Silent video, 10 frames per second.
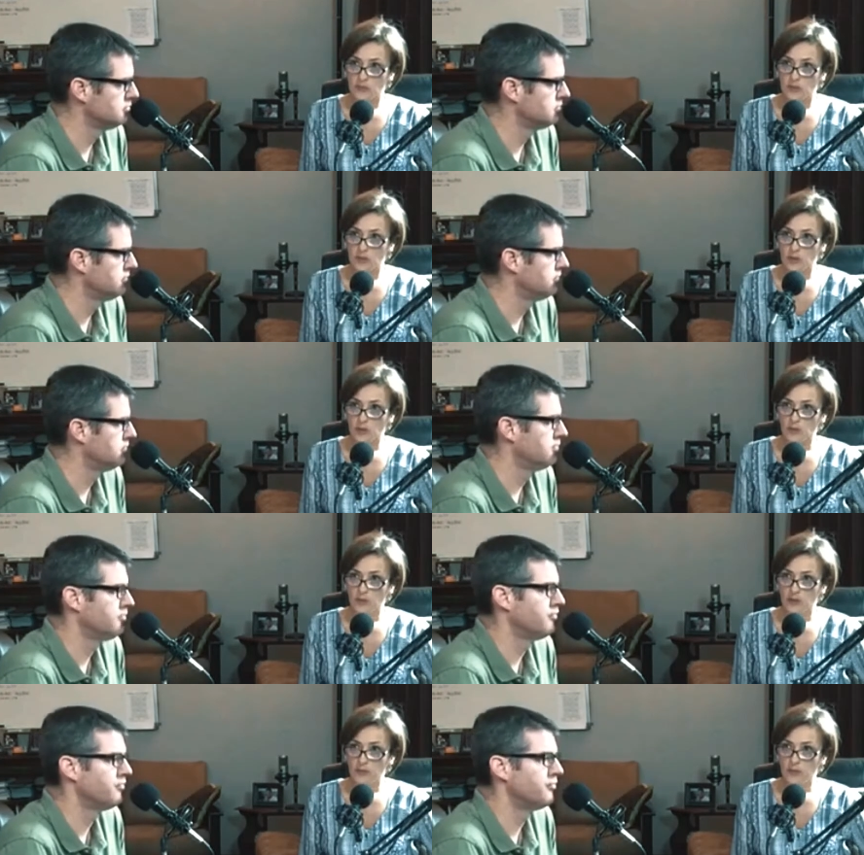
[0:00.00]

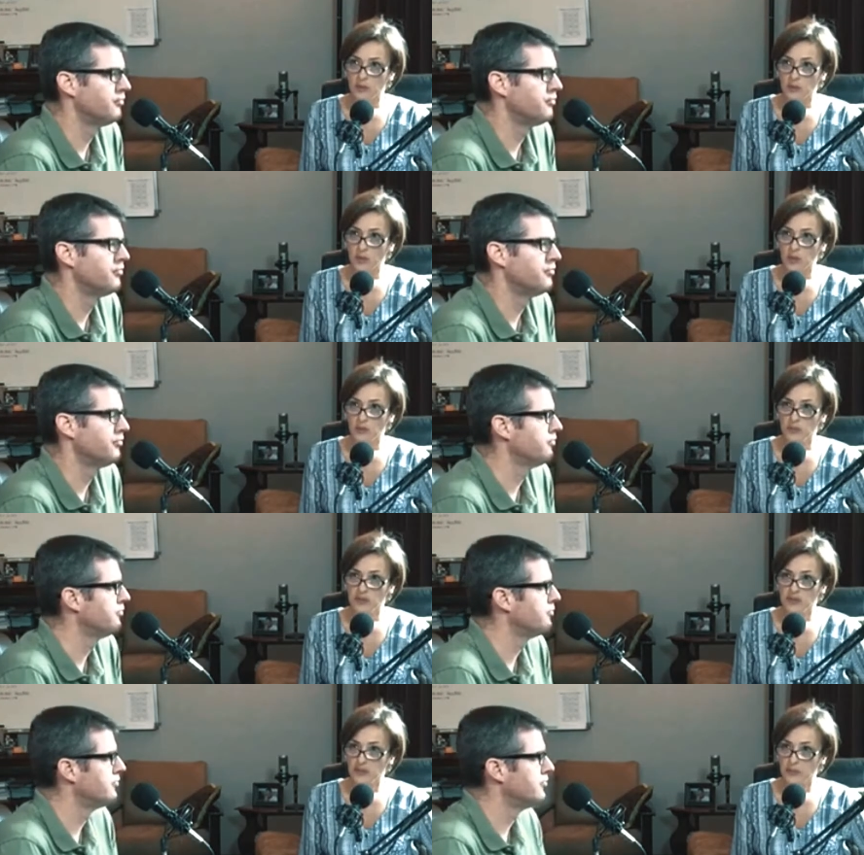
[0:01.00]
Speaker 1: including me,
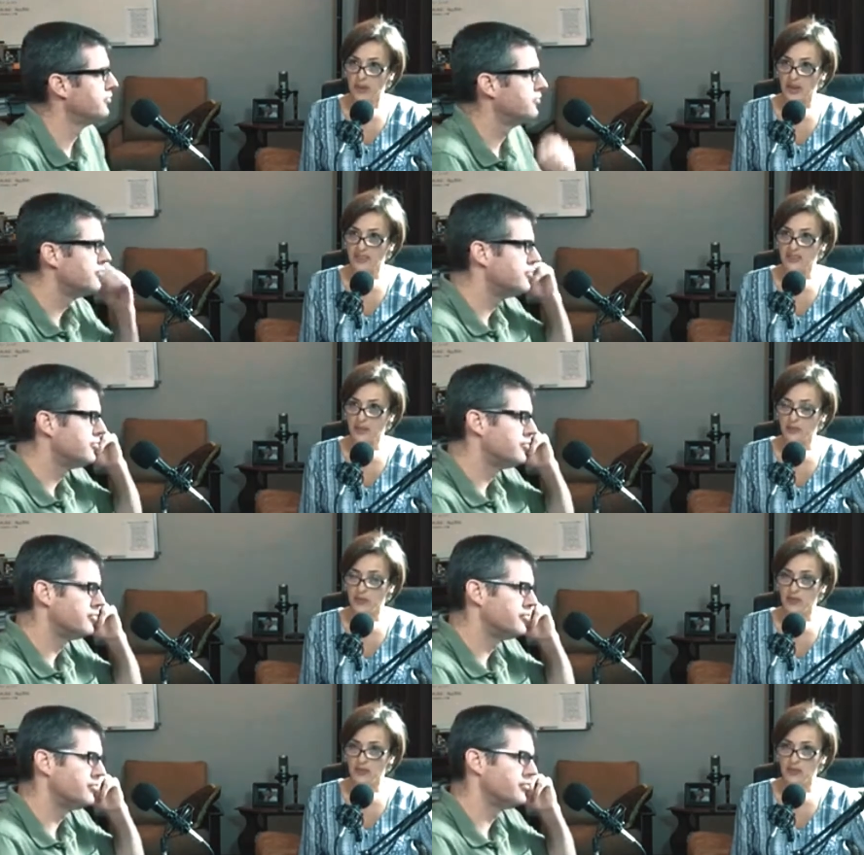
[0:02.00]
probably in the past, I've
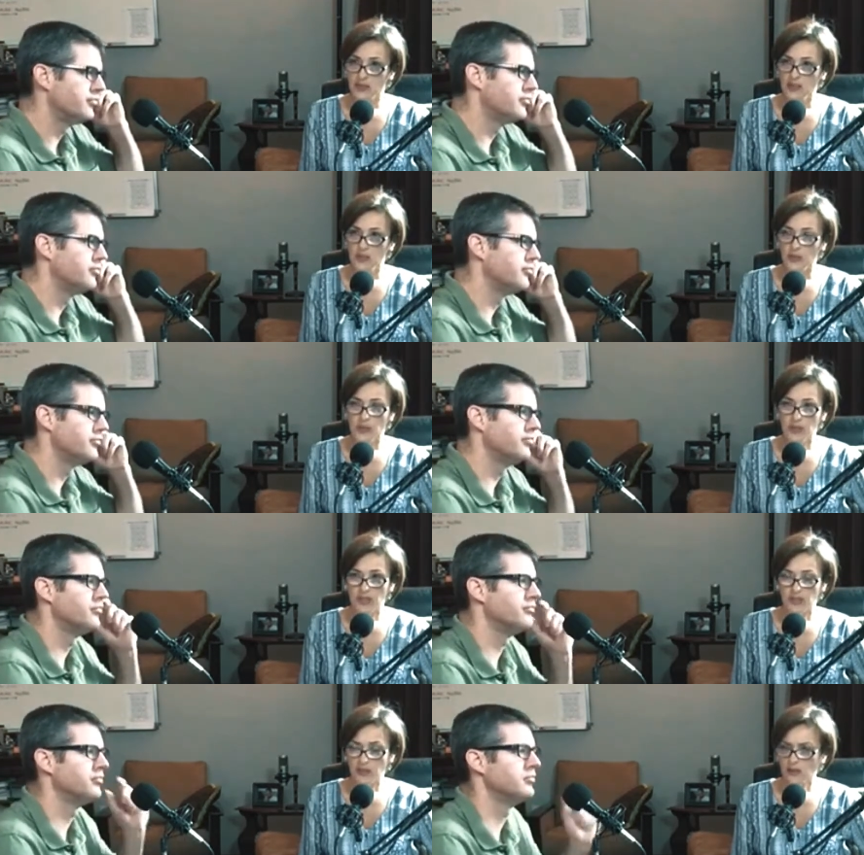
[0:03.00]
thought, wait a
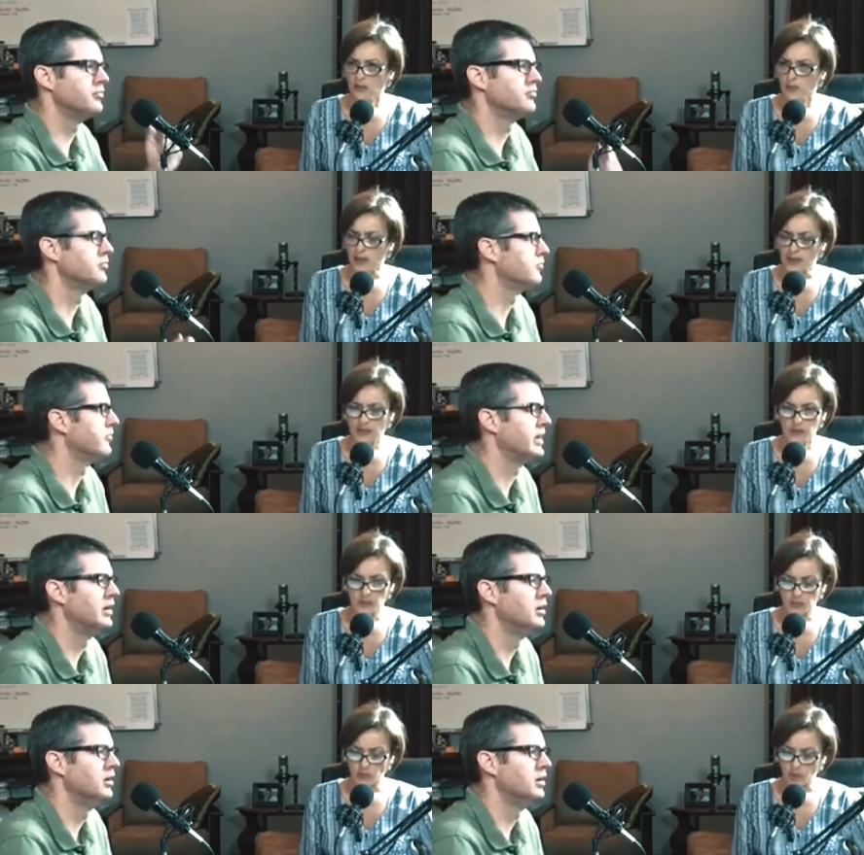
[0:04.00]
minute, this is my
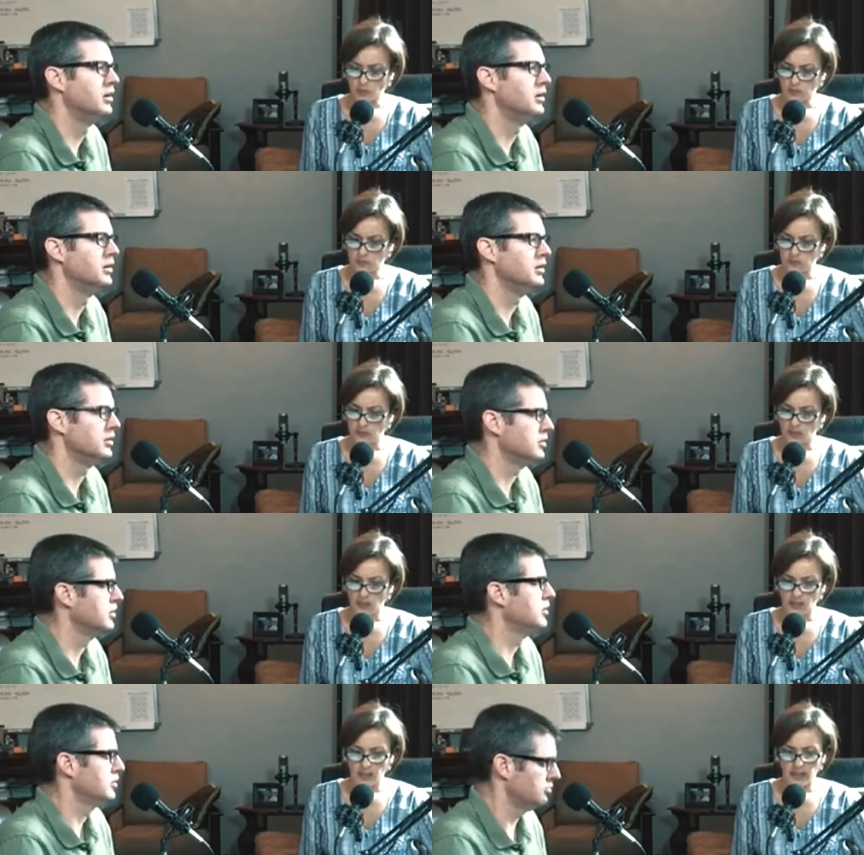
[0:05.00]
husband's problem,
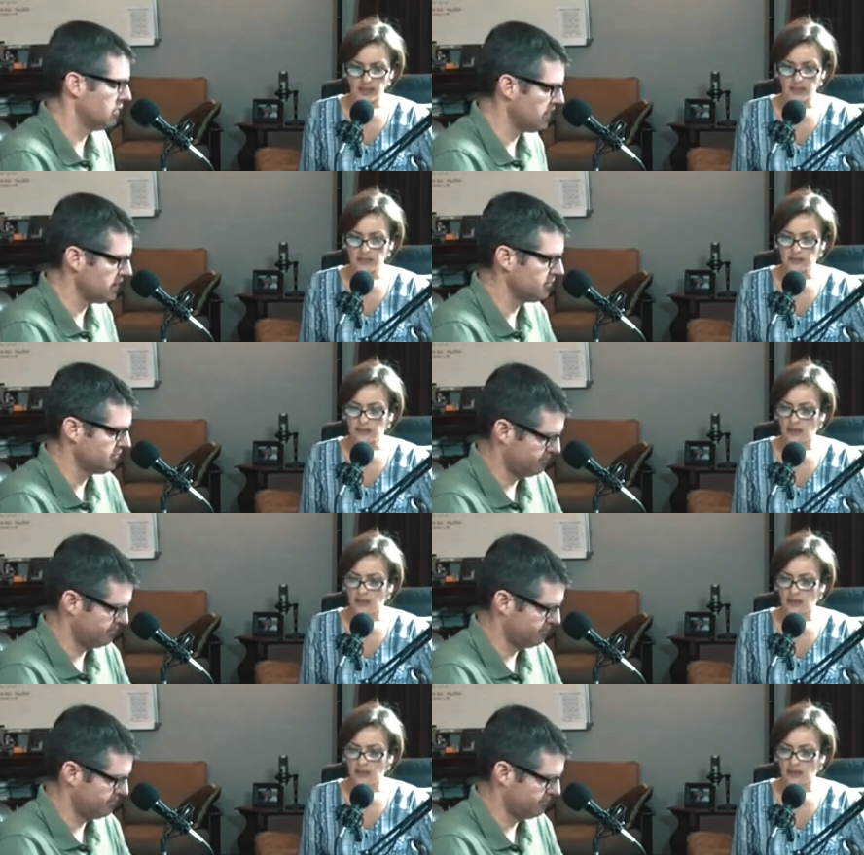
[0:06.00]
and right.